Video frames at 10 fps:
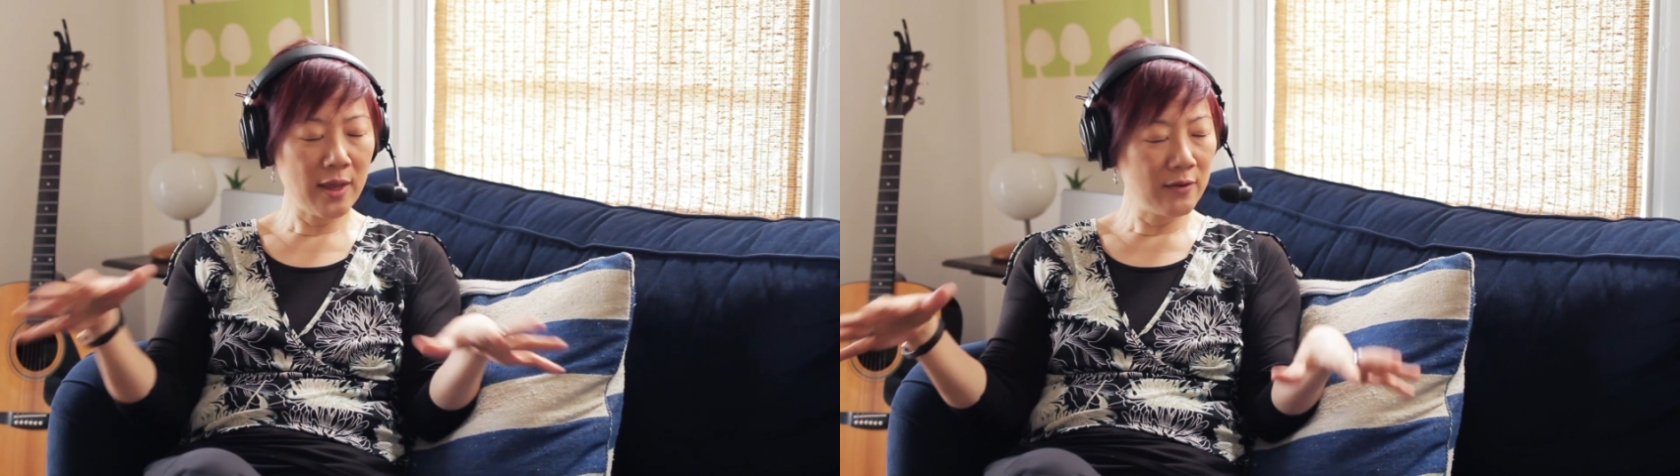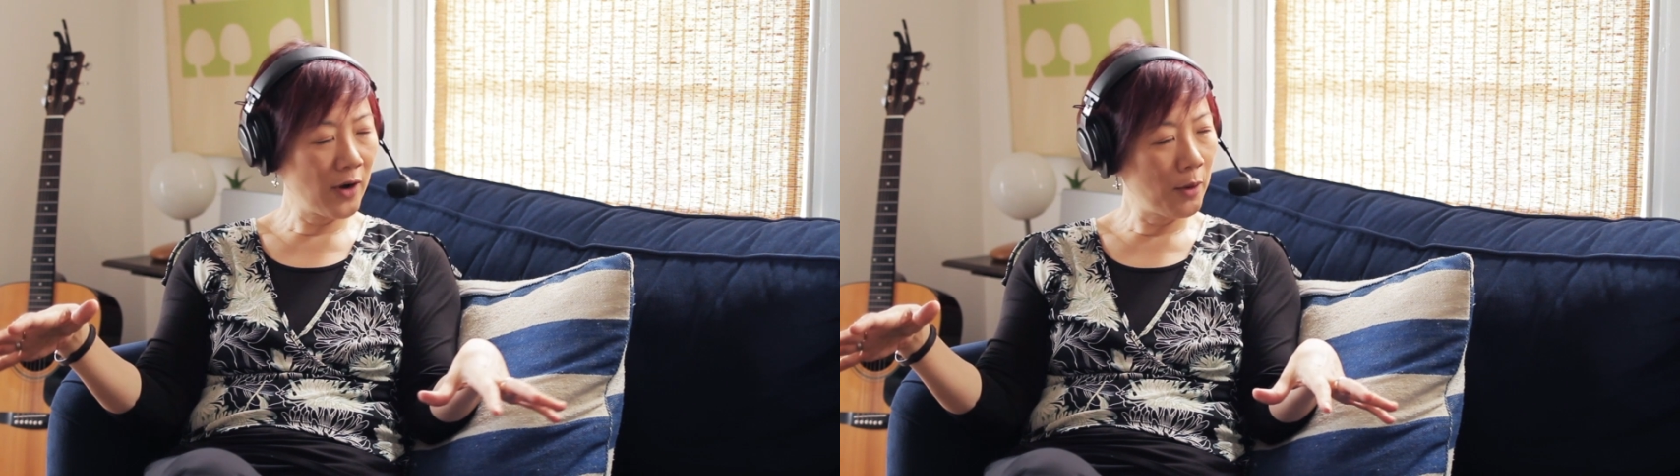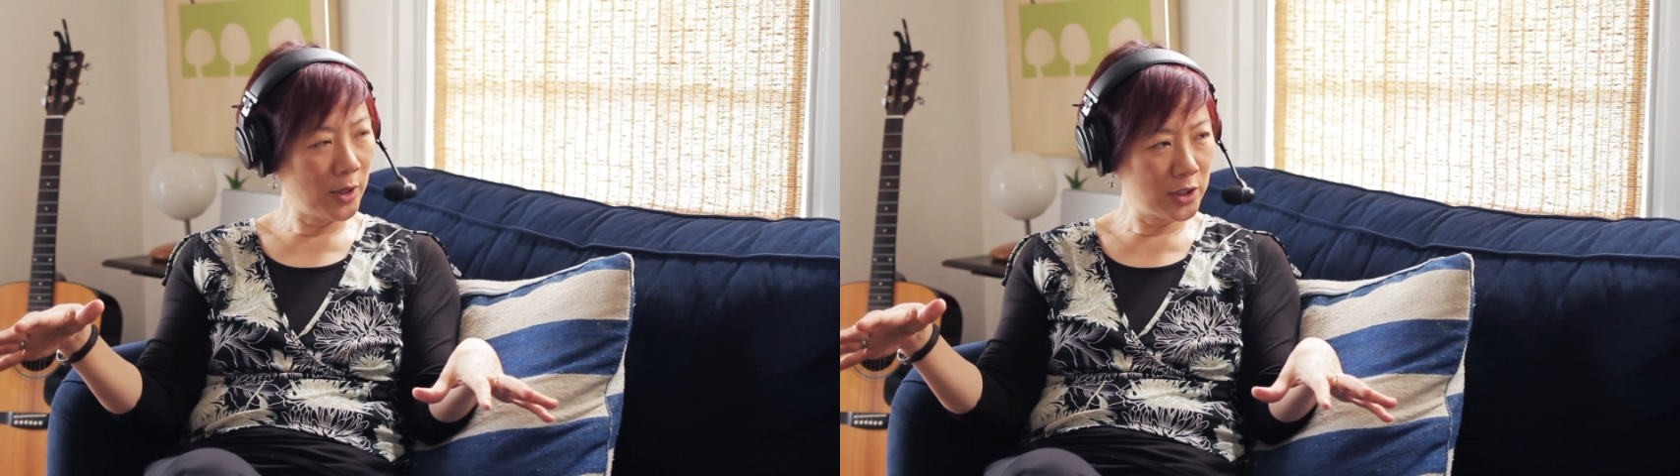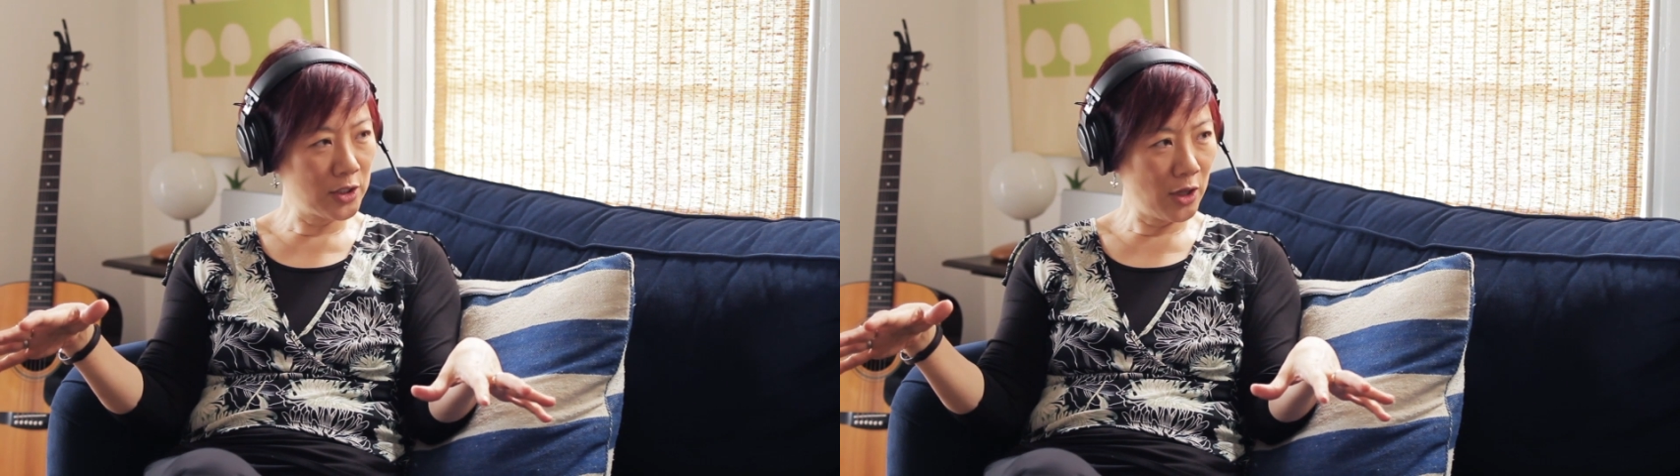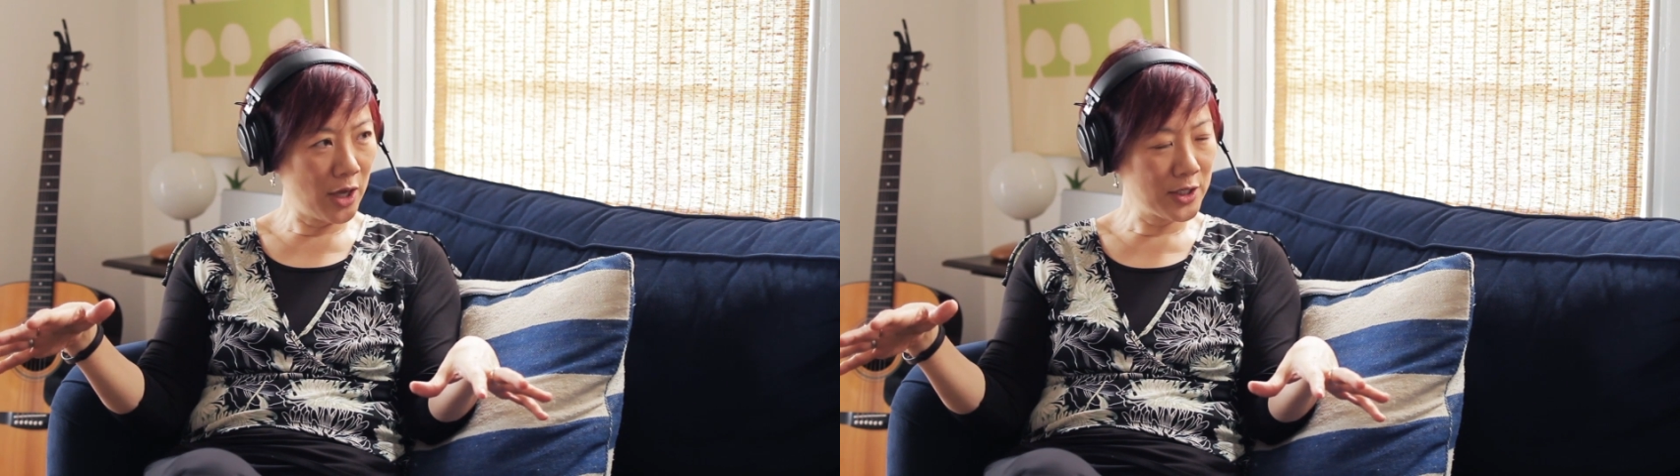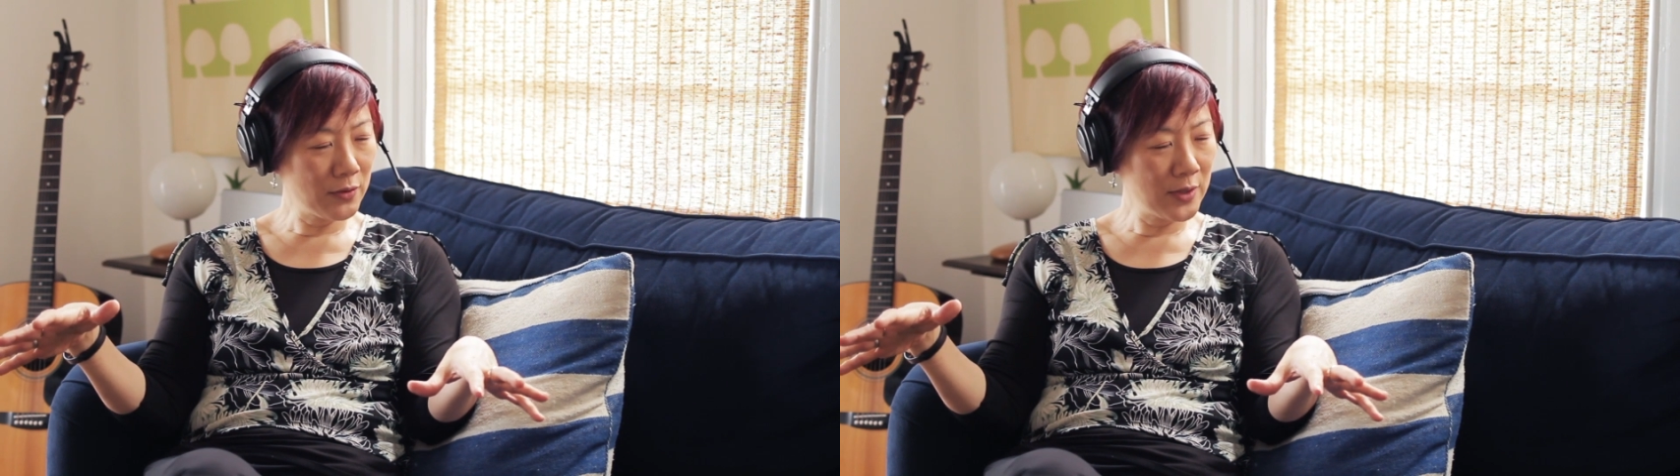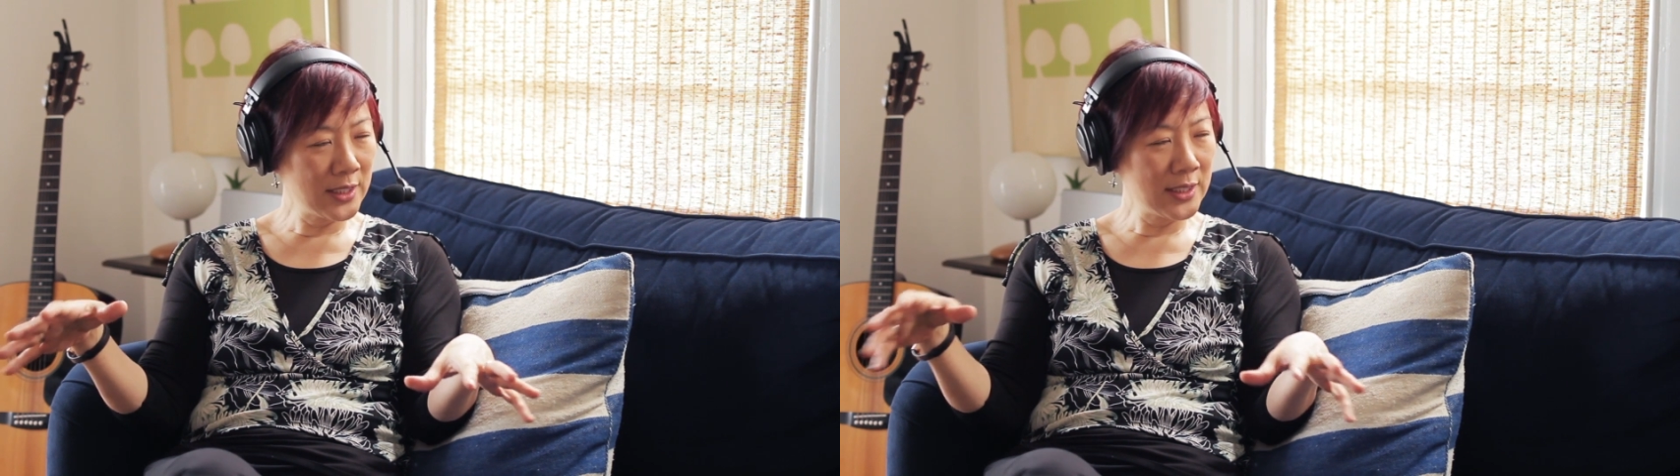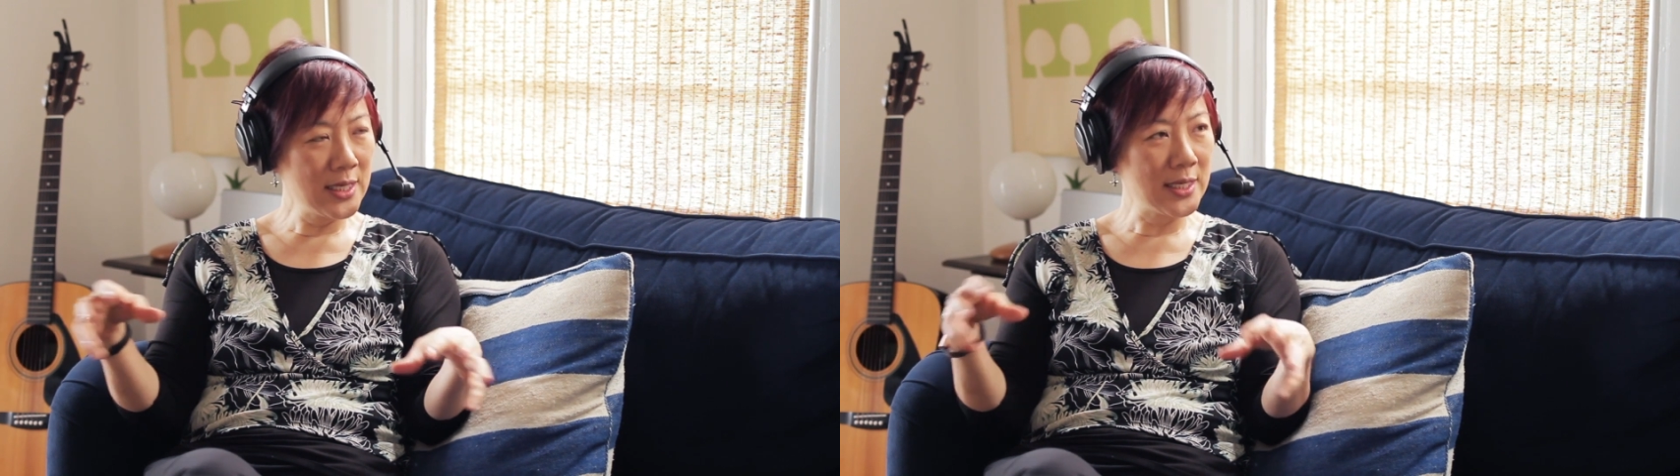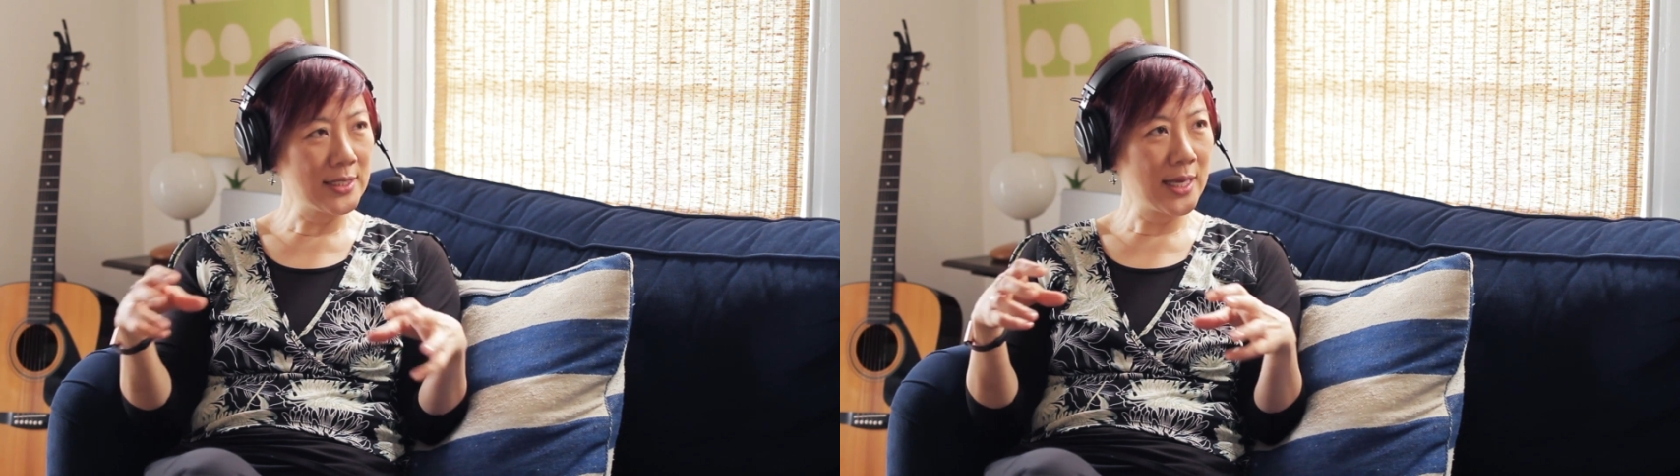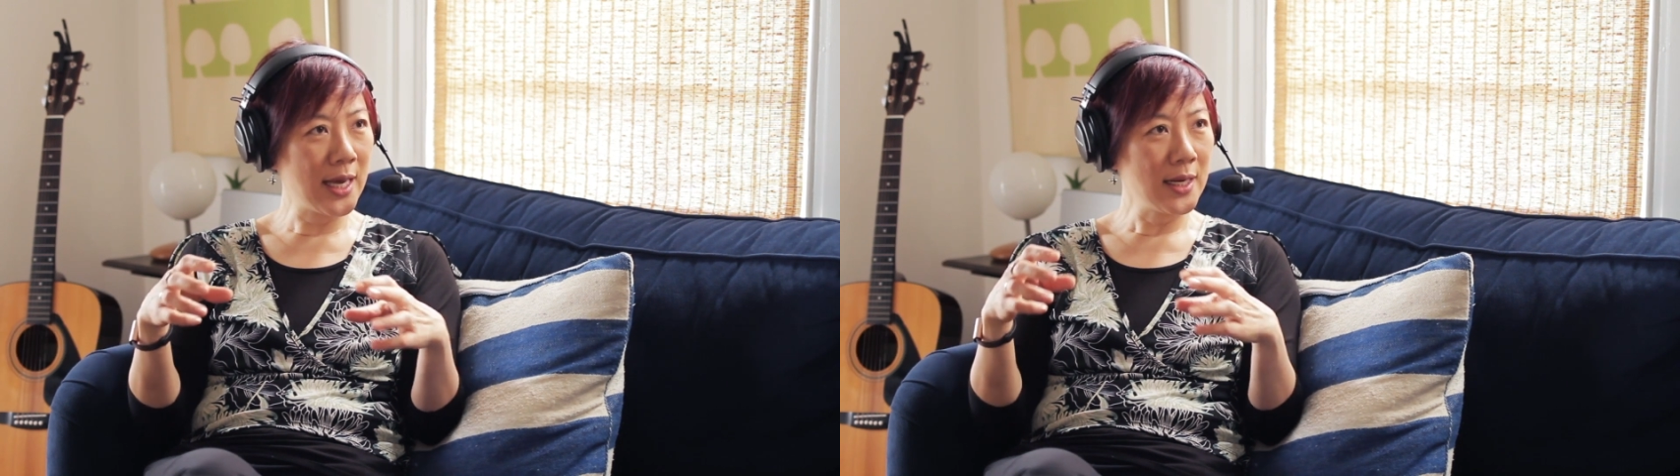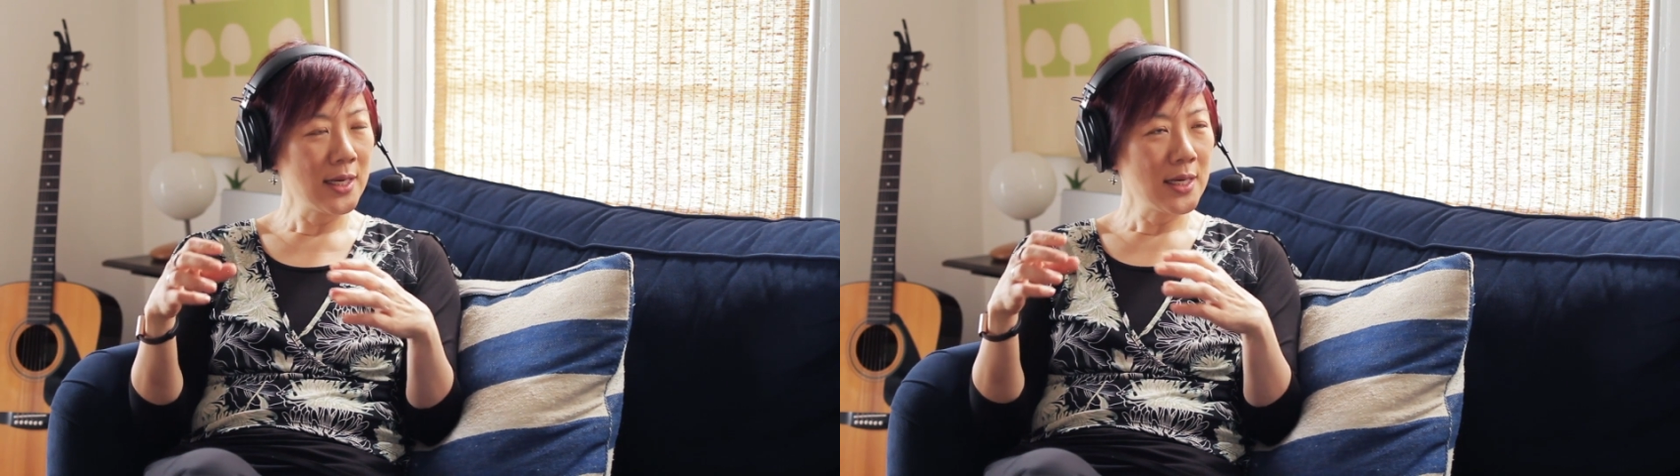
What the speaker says: that environmental laws are written is that